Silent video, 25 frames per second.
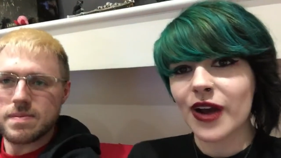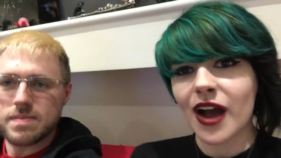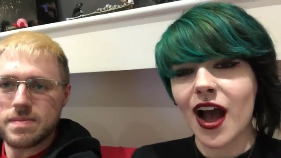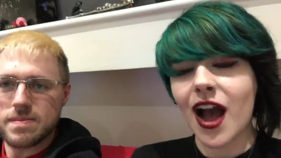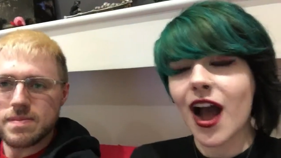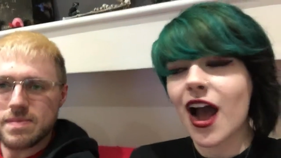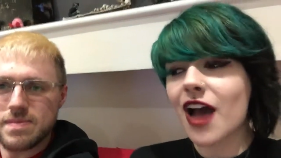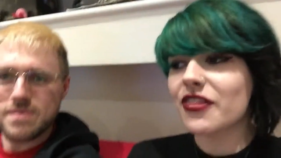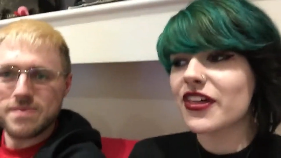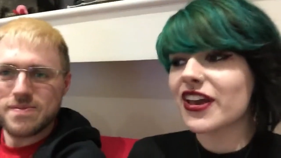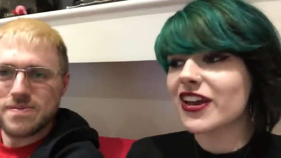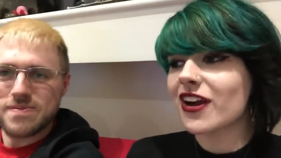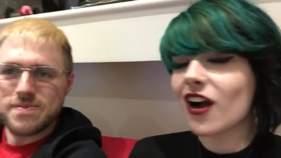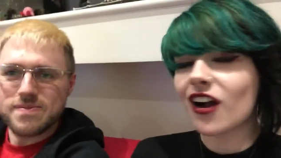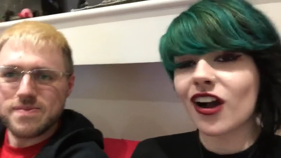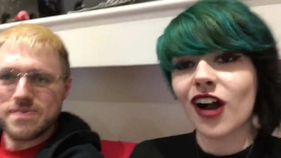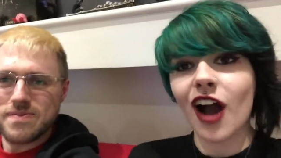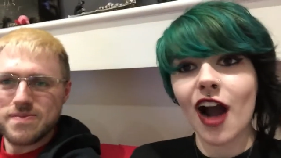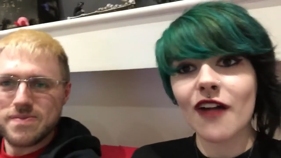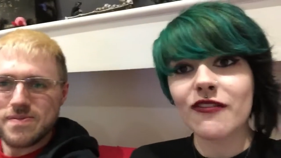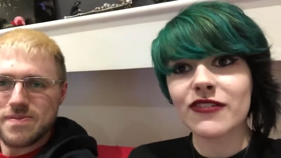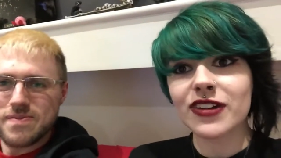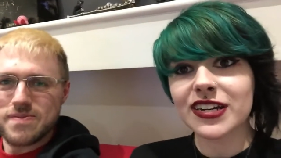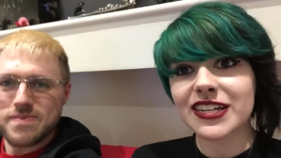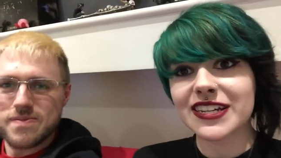Speaker 1: Uh, they are
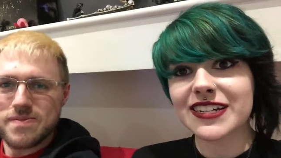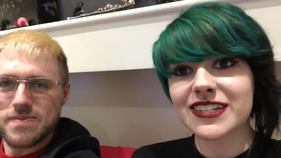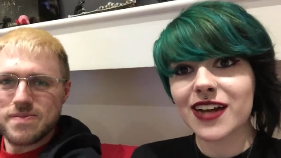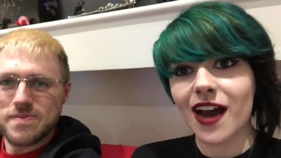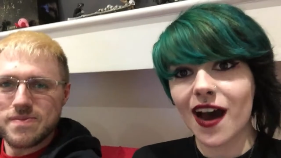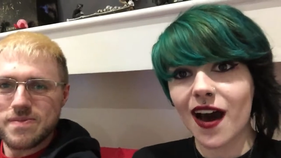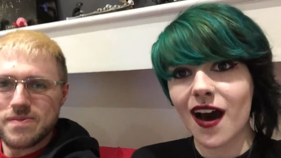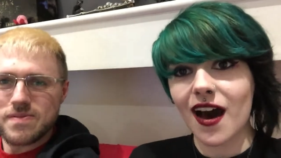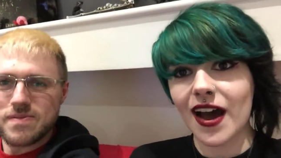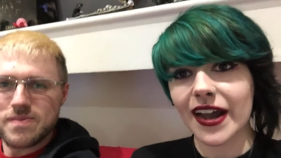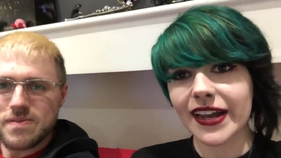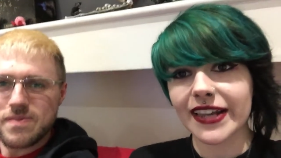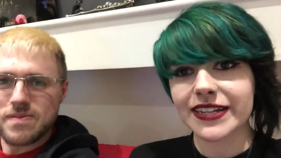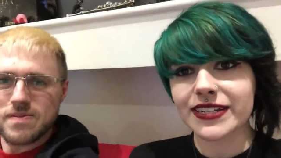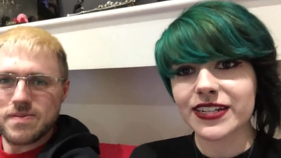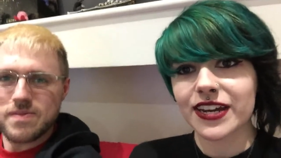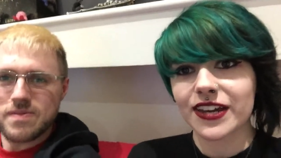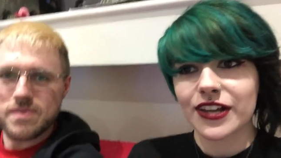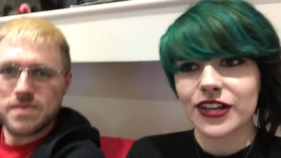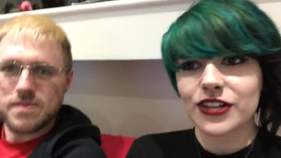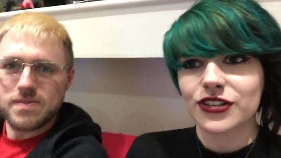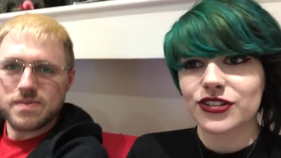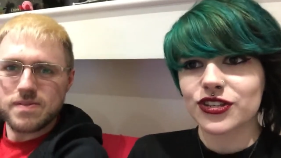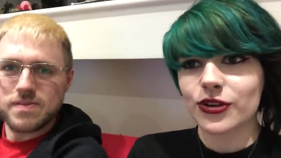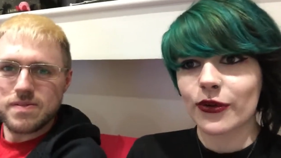currently tied,
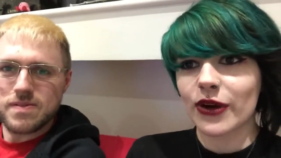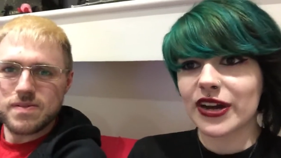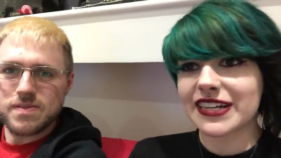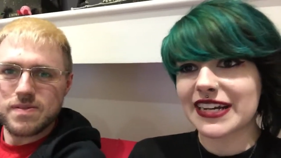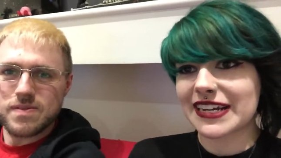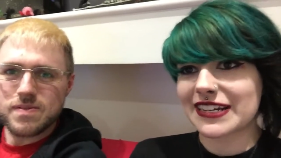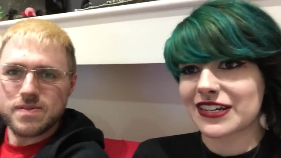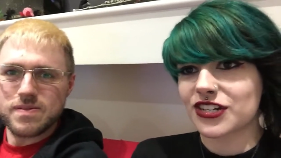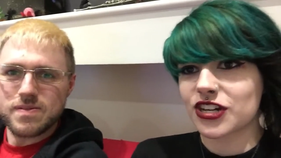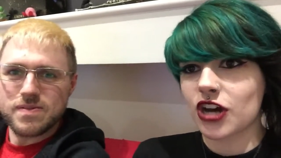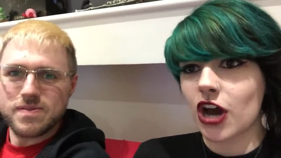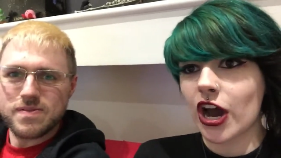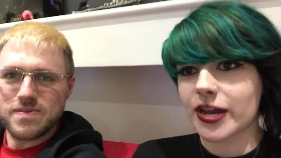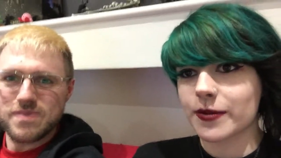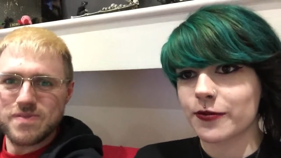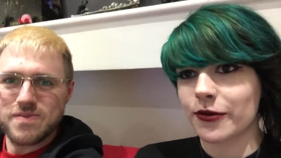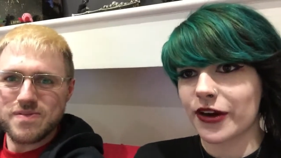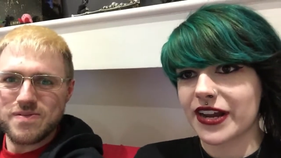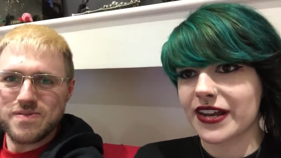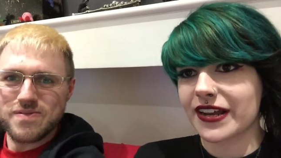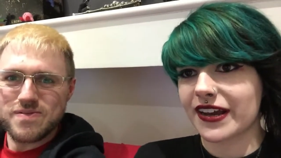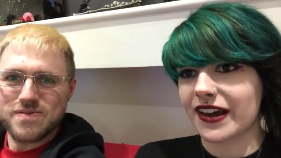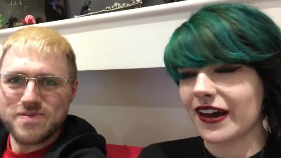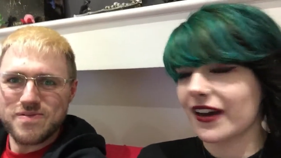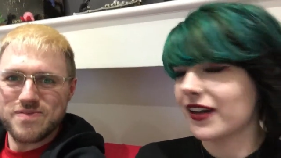so I need a
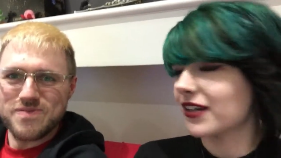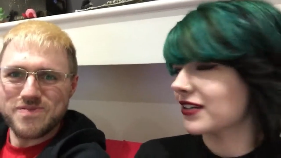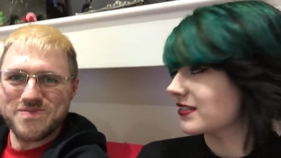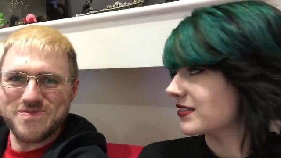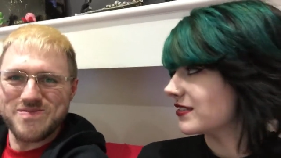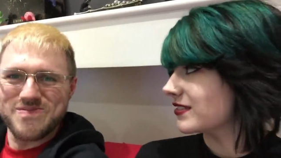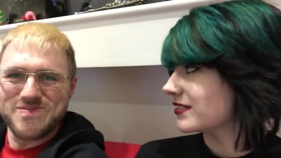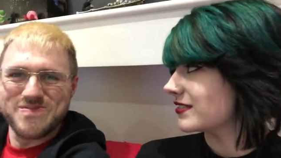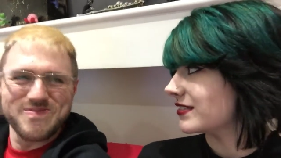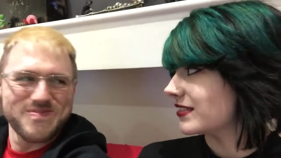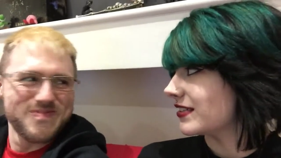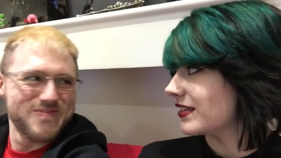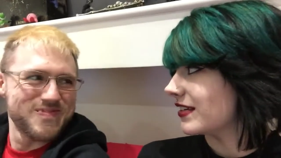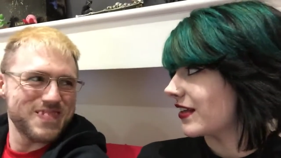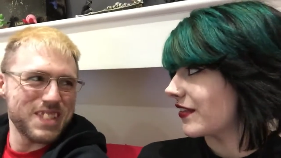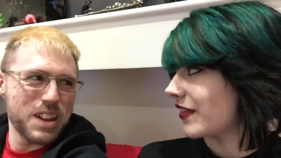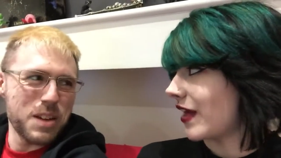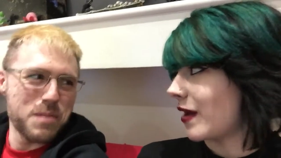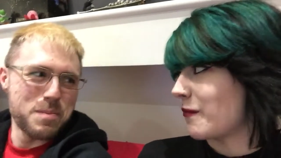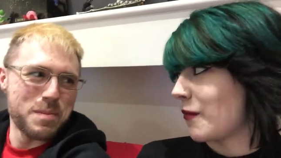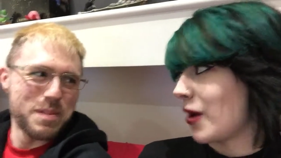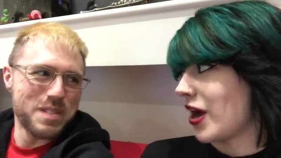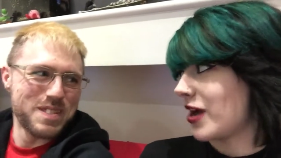tiebreaker. That yeah,